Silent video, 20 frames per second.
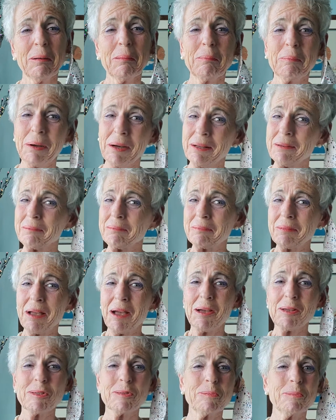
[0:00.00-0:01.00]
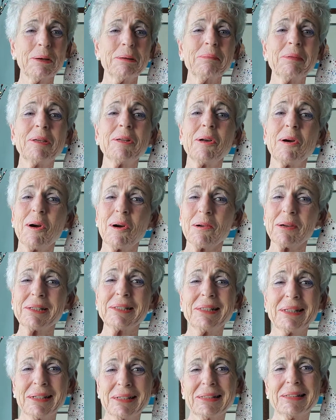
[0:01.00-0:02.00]
But us women are
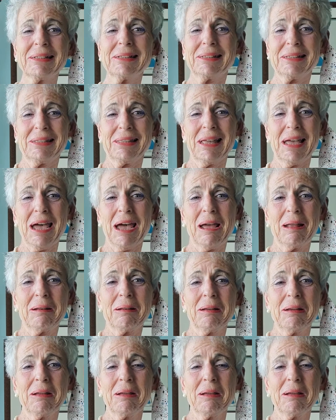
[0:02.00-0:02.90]
addicted to that.